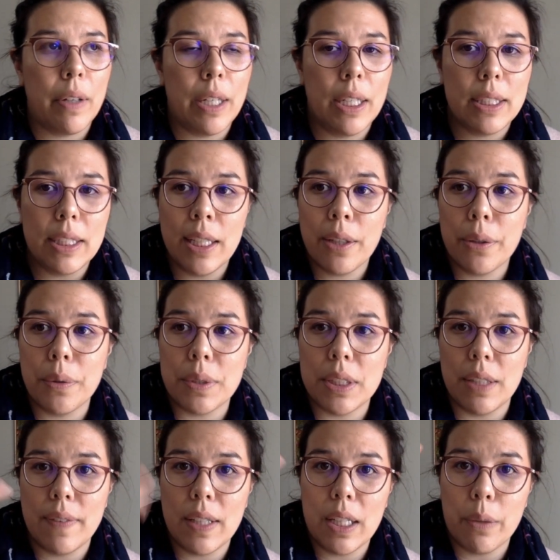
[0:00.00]
is
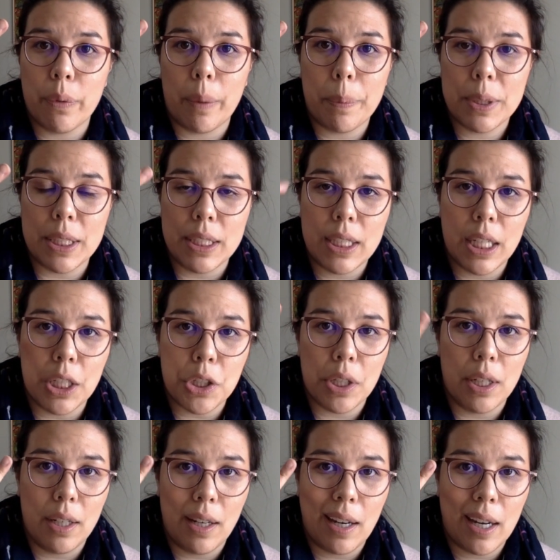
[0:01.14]
inclusivity,
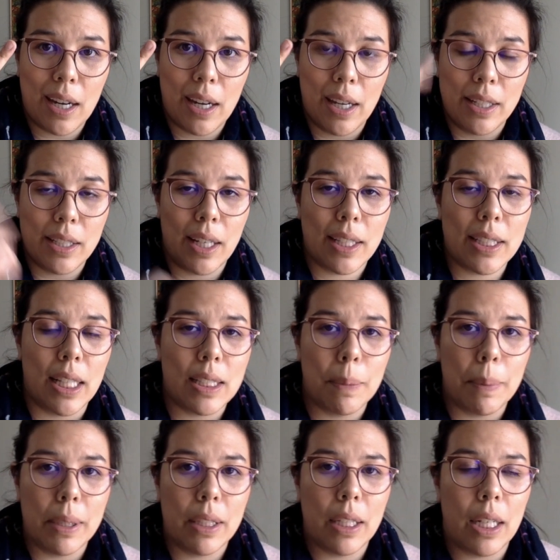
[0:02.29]
representation, and
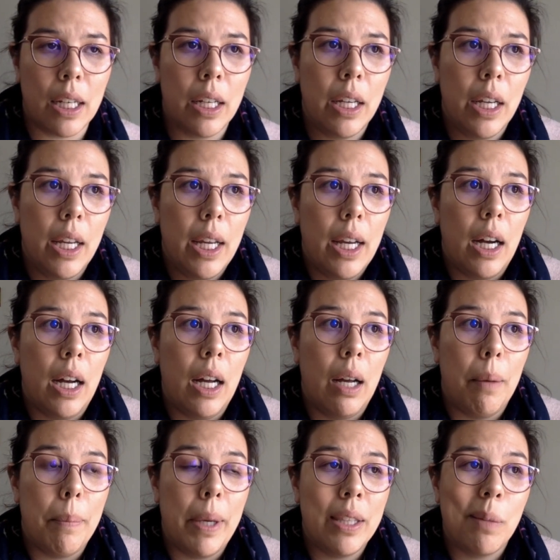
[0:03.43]
accessibility.
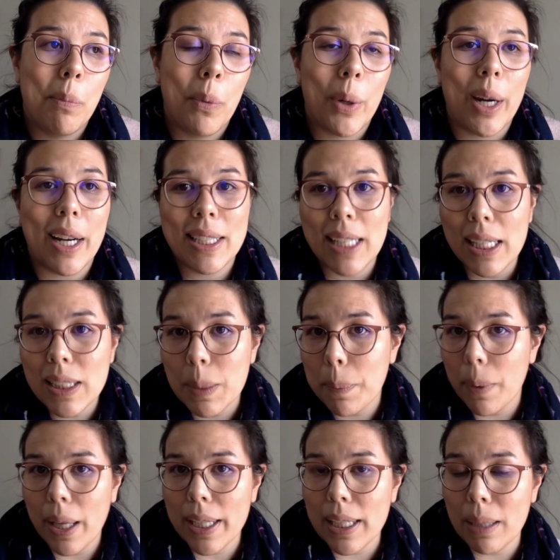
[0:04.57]
And the more accessible
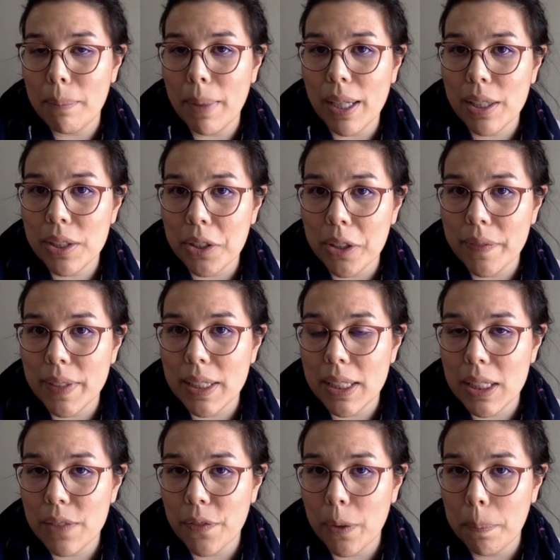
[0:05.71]
I can make
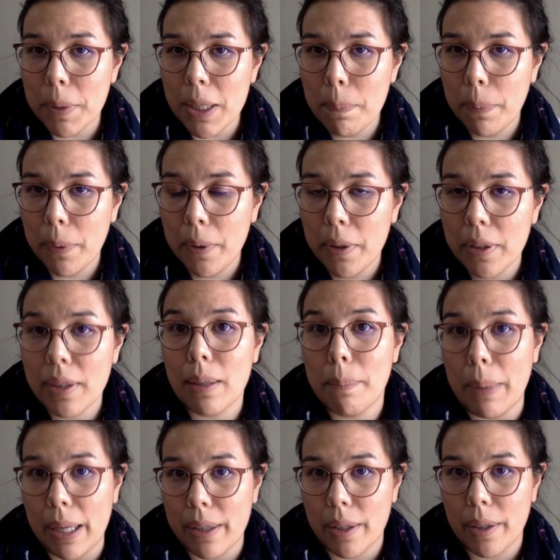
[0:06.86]
services for people, the
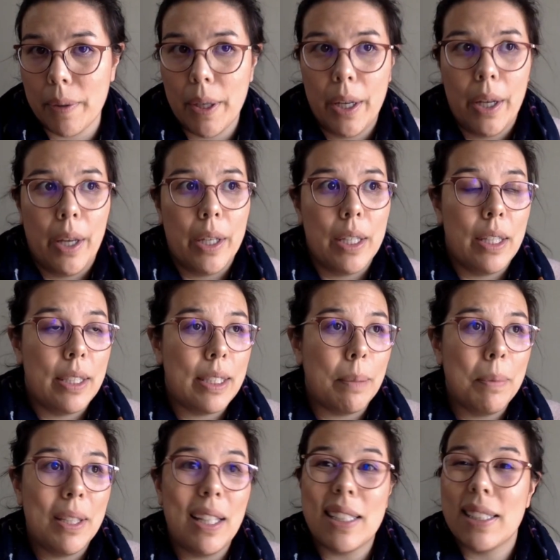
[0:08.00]
better.
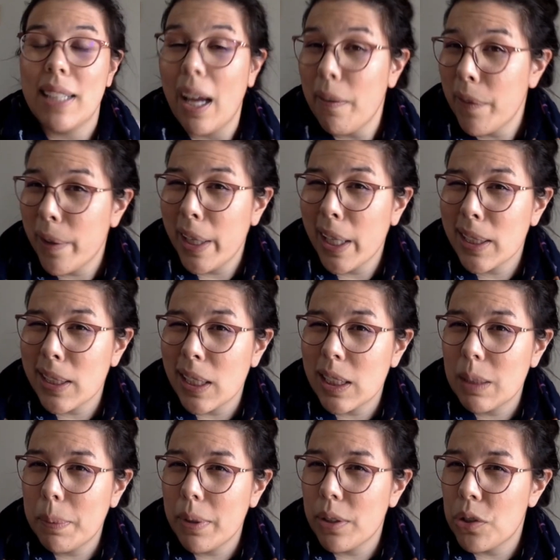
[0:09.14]
Something that's not very
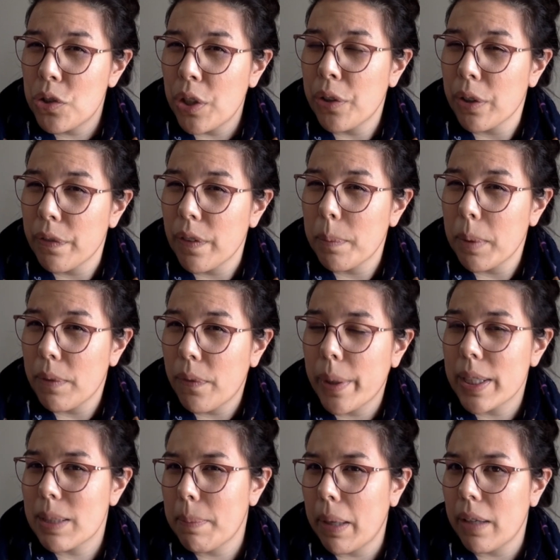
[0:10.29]
accessible is gender-affirming
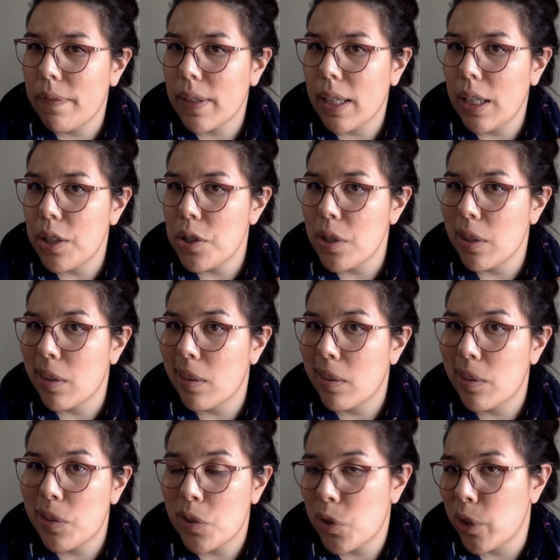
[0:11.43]
voice modification
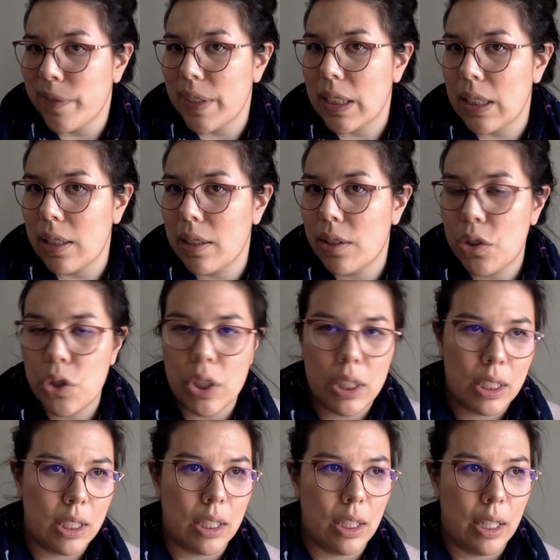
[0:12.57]
services,
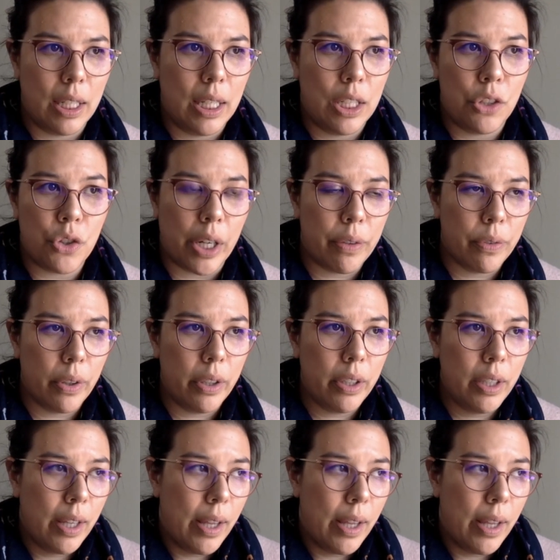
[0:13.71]
just in general.